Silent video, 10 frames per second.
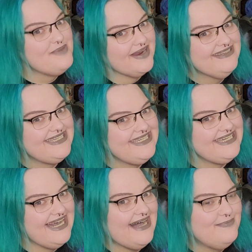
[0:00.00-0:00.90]

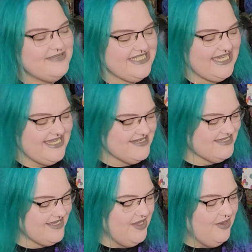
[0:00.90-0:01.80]
Marquee update.